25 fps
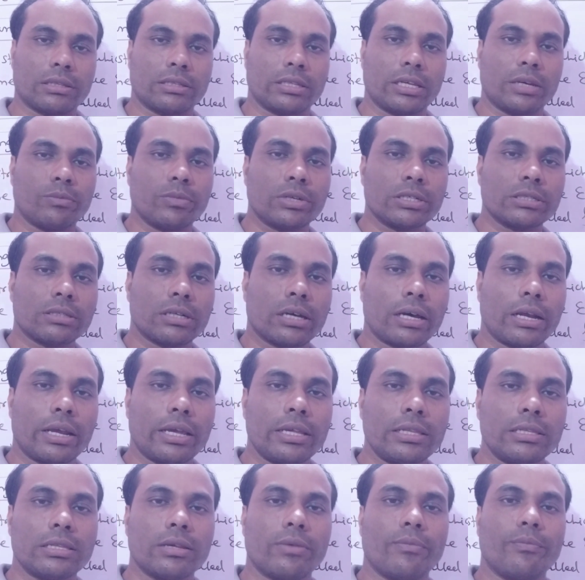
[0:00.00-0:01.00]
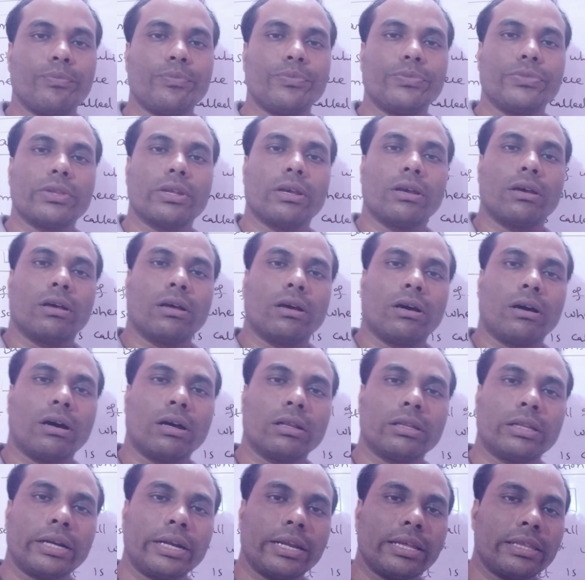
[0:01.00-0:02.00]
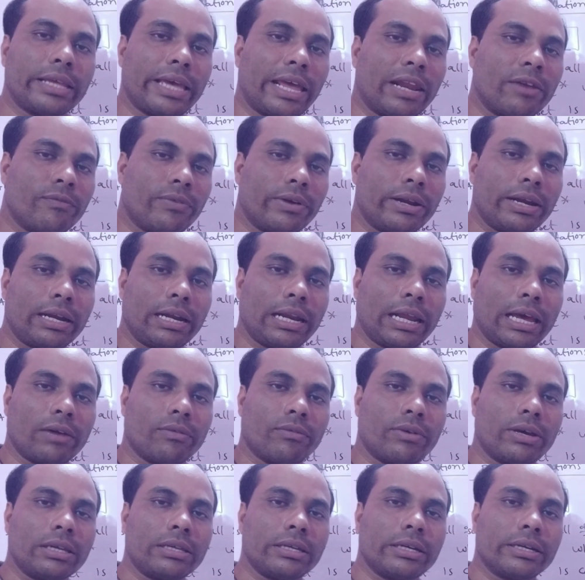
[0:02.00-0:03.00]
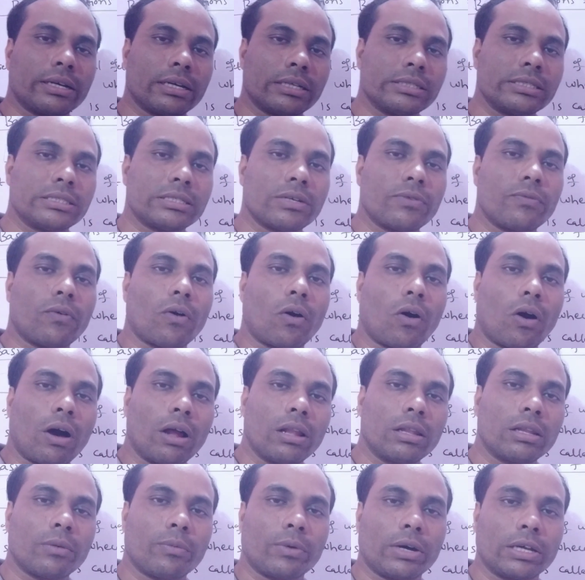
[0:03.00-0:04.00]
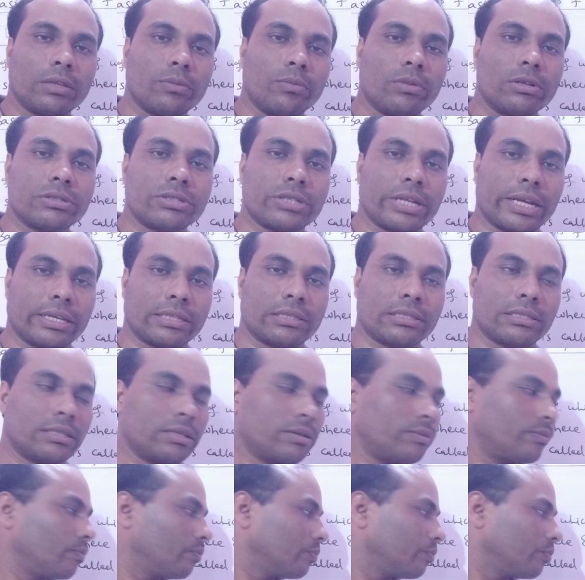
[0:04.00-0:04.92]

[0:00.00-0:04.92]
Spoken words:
Sigma star is that is infinite language, it consists of all the possible strings.